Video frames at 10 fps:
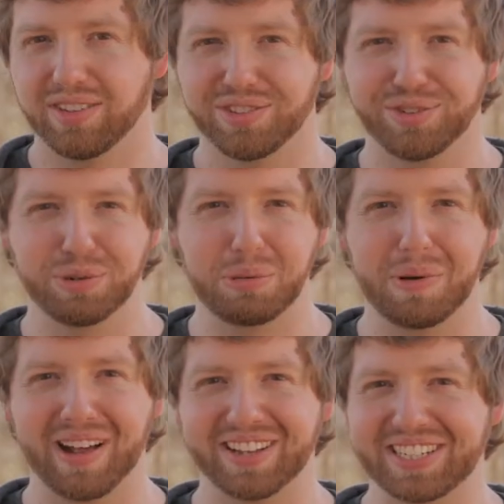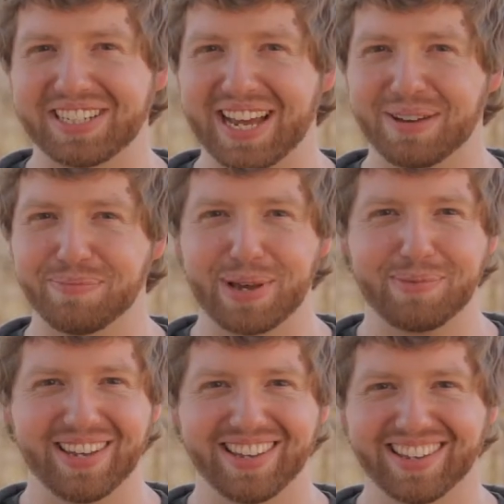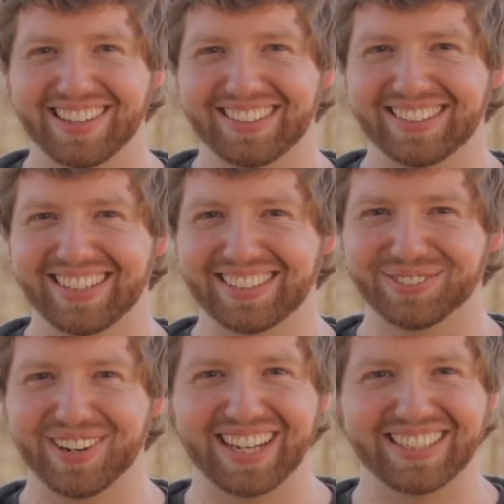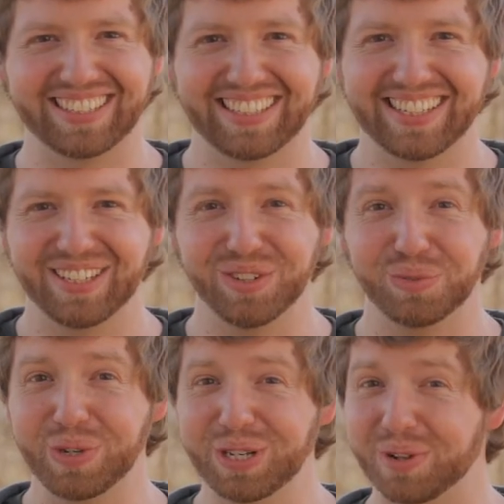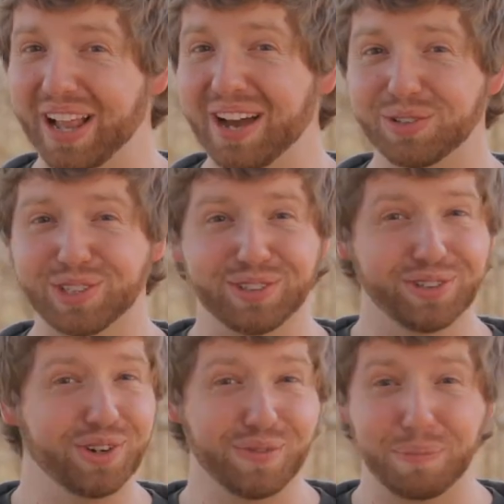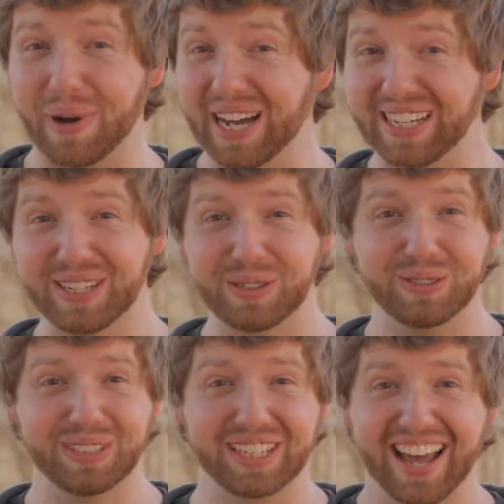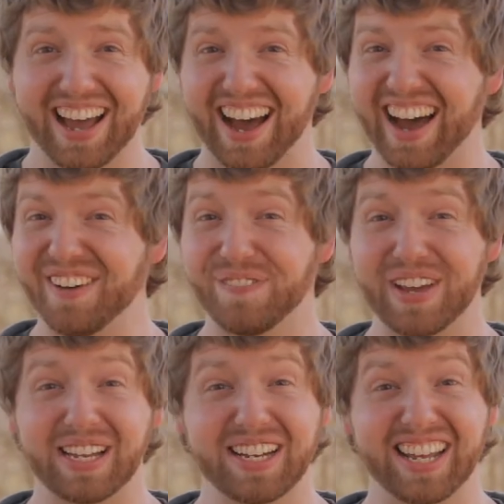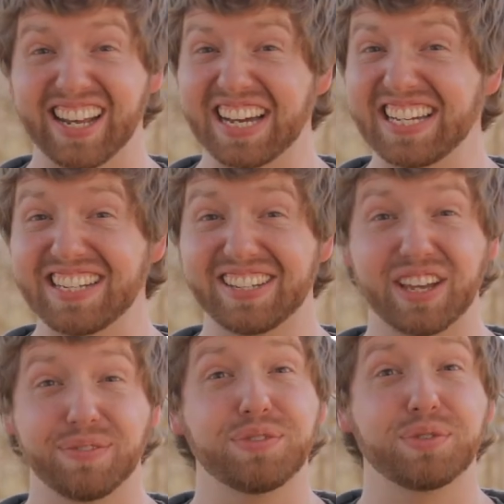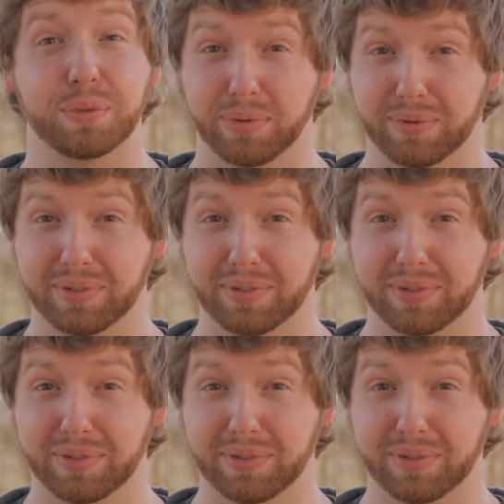It's Dribbblology time, baby. That's right. This week, while I was looking for pine cones, I found an undiscovered dribble.